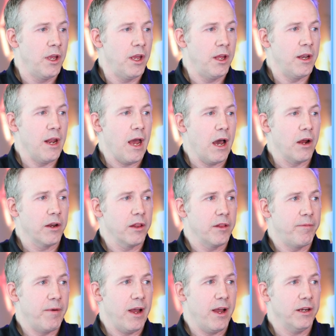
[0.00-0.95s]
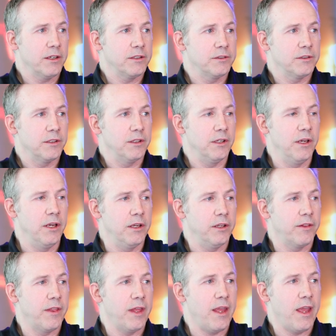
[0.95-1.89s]
And out of the box,
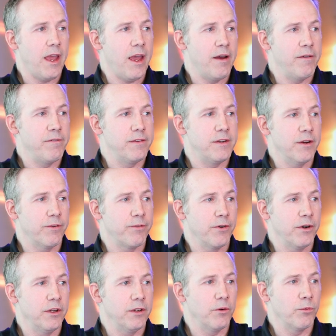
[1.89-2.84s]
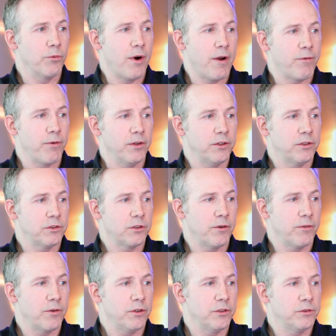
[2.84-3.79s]
they have different reference
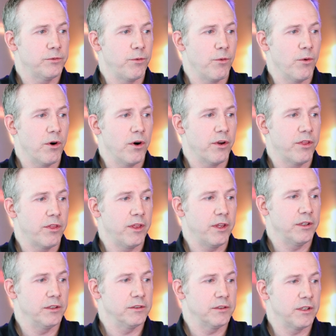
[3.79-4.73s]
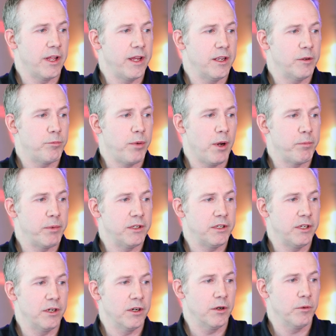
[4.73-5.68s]
servers for things like
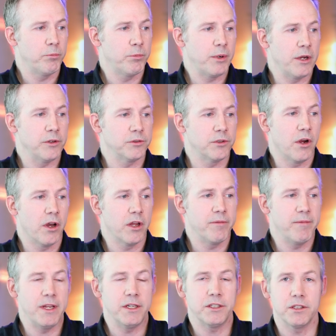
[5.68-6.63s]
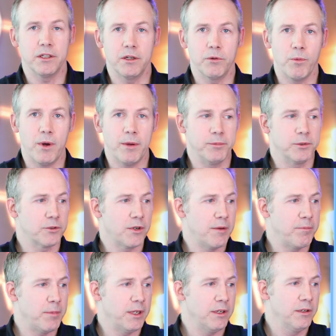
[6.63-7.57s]
Puppeteer, browser automation, and web
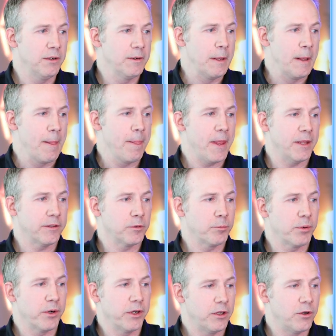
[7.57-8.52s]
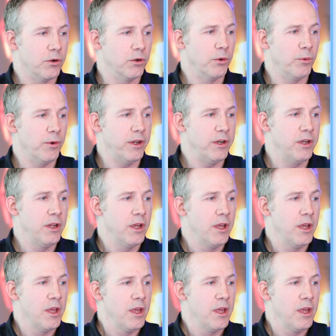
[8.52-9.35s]
scraping. That's a pretty cool one.